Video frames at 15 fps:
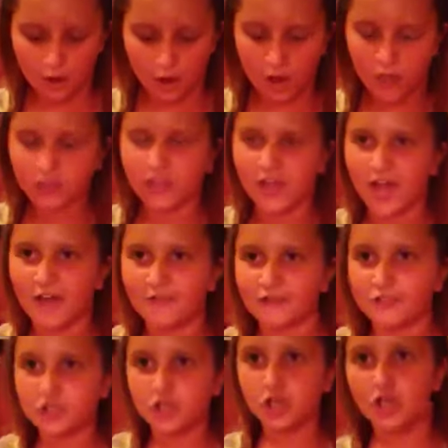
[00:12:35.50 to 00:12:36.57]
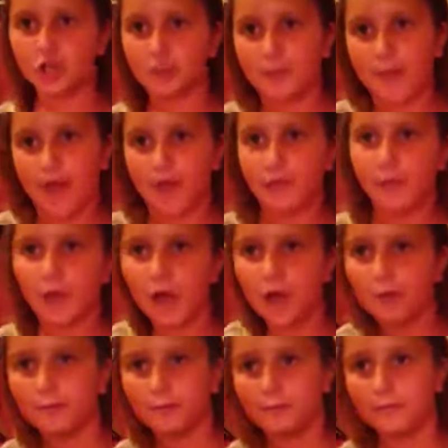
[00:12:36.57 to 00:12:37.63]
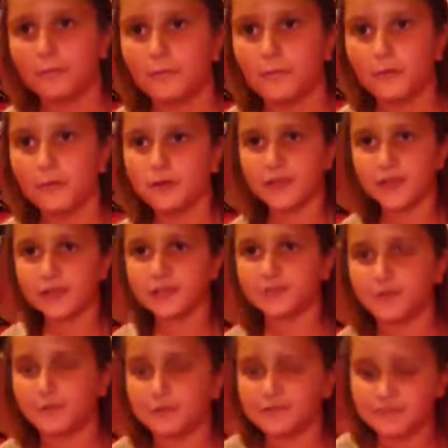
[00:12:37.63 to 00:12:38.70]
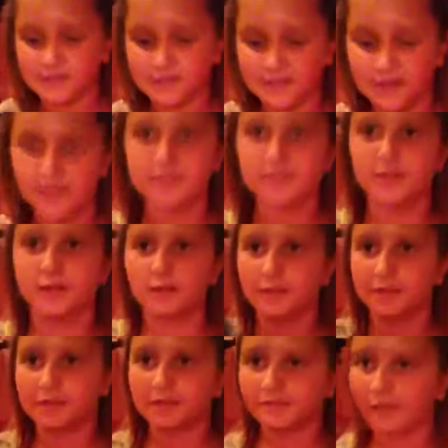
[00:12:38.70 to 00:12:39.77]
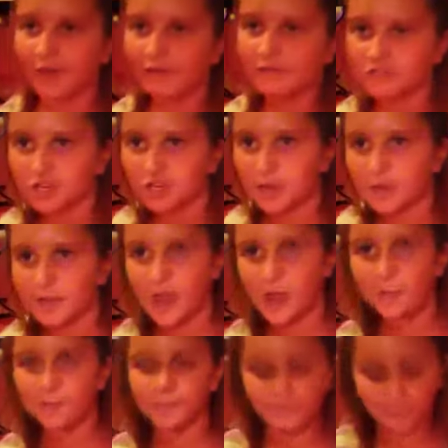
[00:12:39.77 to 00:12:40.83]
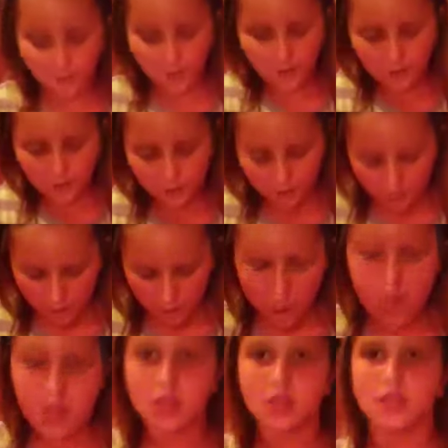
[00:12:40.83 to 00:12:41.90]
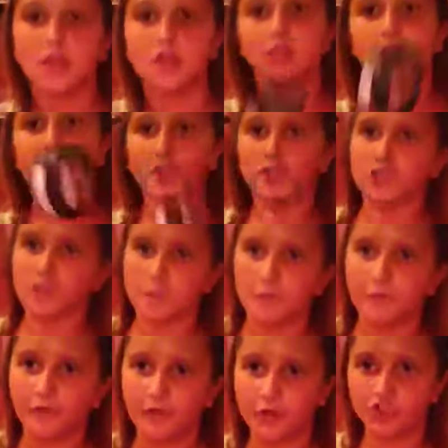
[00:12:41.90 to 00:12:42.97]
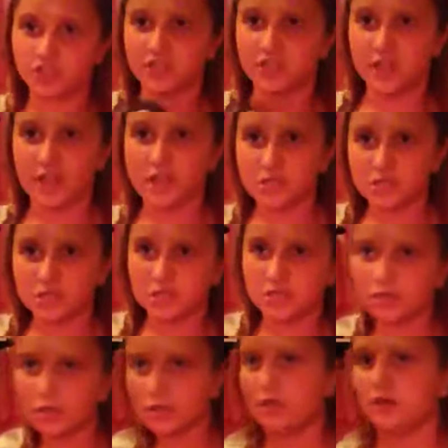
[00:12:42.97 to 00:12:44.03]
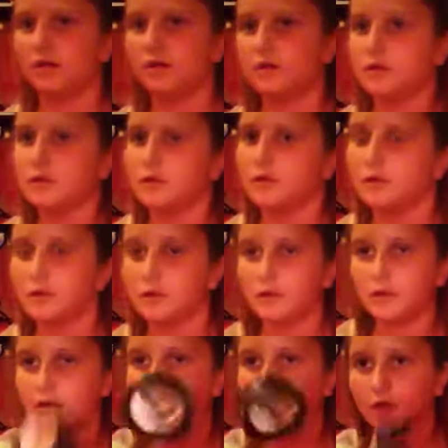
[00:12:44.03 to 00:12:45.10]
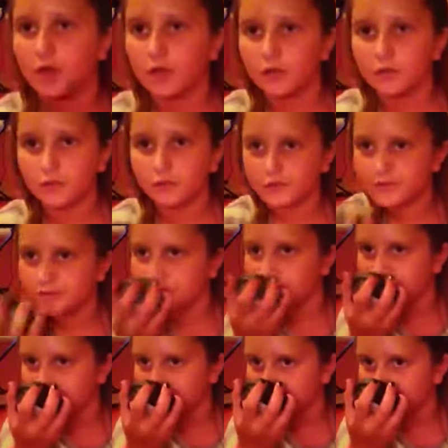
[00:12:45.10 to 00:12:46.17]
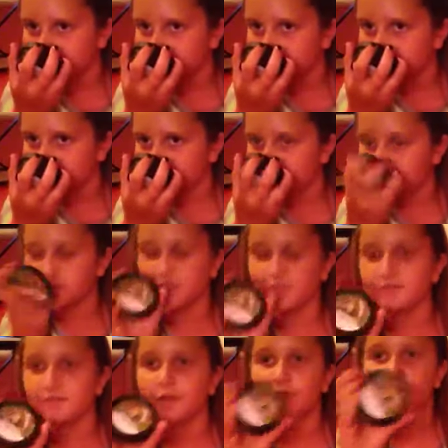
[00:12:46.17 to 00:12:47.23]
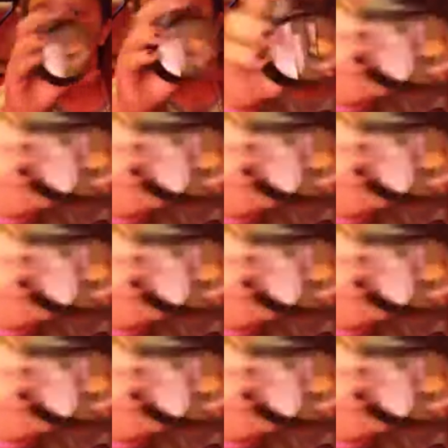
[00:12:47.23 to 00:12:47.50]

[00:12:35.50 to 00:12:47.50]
a lavender bath bomb. Like, it's one of those things that has the piece of lavender coming out, and they're like in the shape of a Hershey kiss. I love this so much. You just smell from the